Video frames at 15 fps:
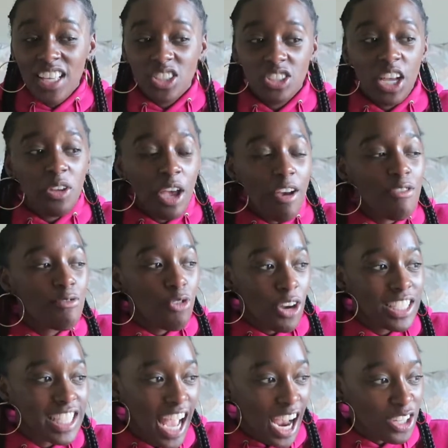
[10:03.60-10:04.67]
So now you have
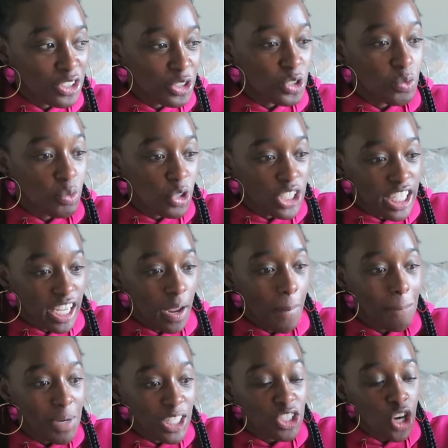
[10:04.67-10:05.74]
voice actors
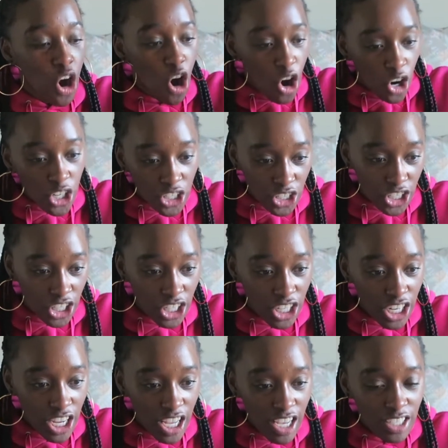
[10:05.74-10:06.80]
working much harder
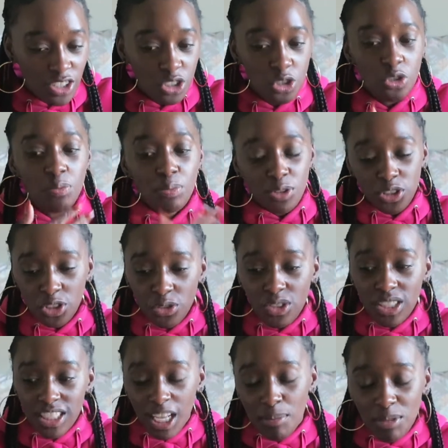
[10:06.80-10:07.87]
to produce
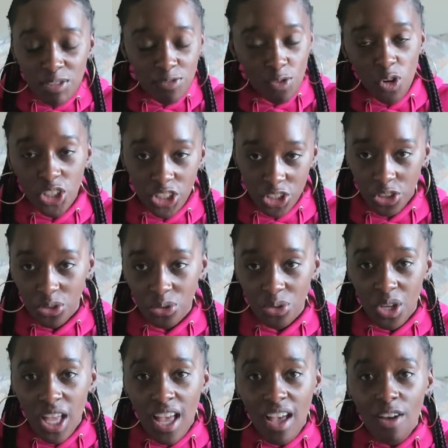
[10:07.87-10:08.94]
dubs for
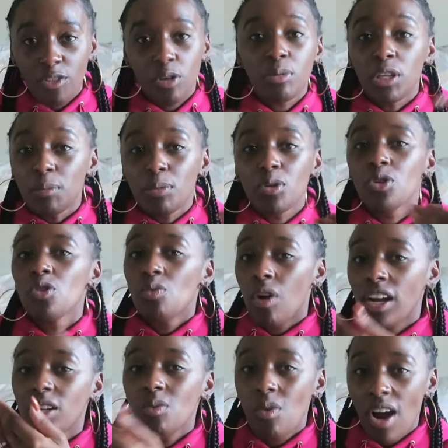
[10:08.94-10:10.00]
you for people who
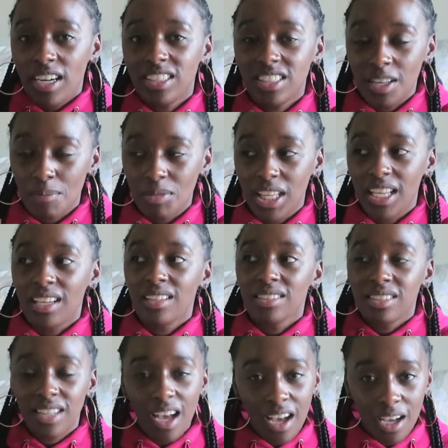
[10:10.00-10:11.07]
want to watch something
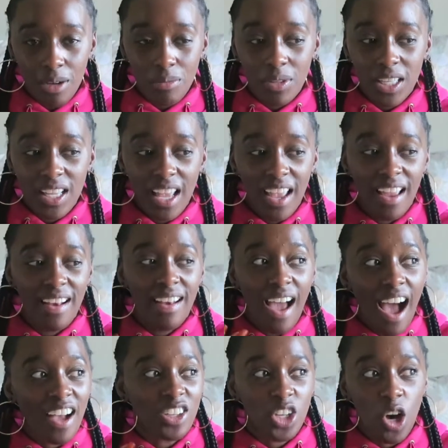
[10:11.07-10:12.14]
dub and
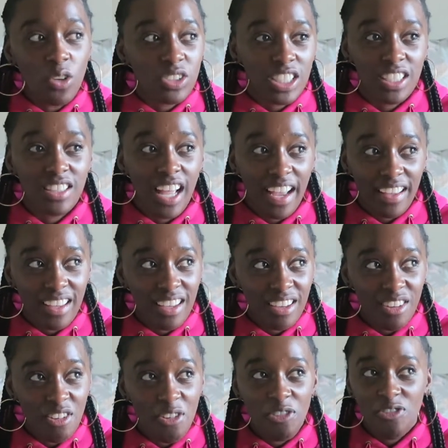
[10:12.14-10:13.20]
not go to like
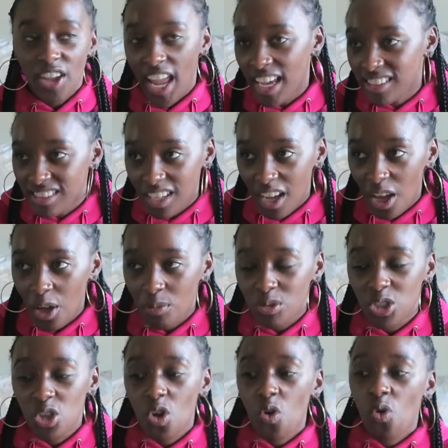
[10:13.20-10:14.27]
fan
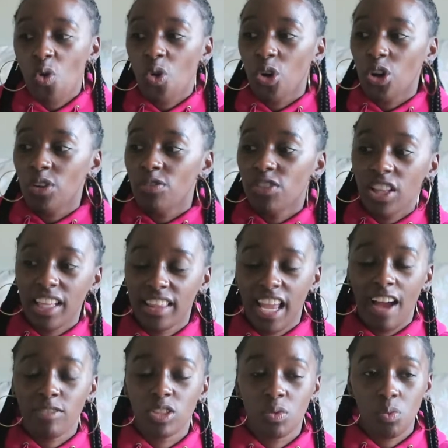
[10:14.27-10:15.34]
dubs or feel like they
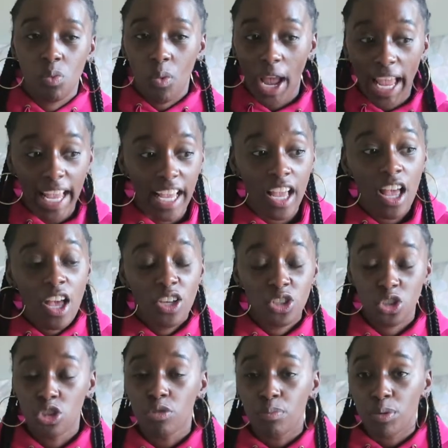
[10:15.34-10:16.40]
have to wait
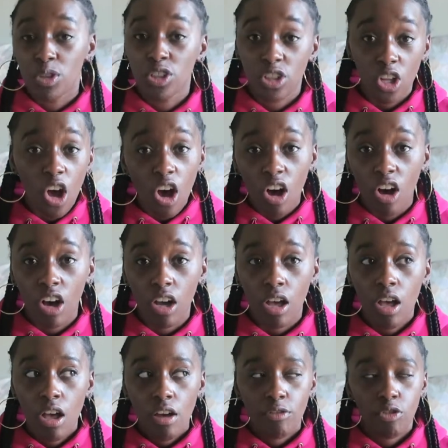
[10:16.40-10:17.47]
super long
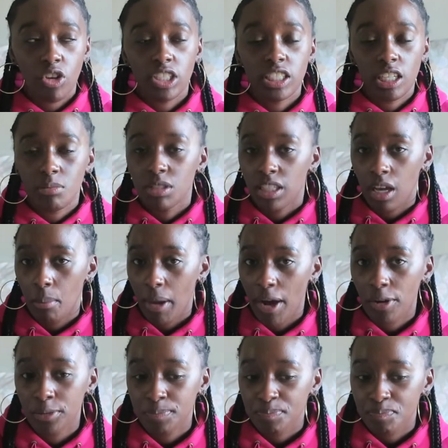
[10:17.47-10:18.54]
for a dub to come
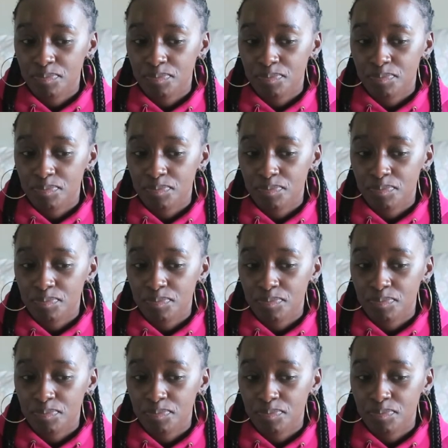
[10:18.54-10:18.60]
out.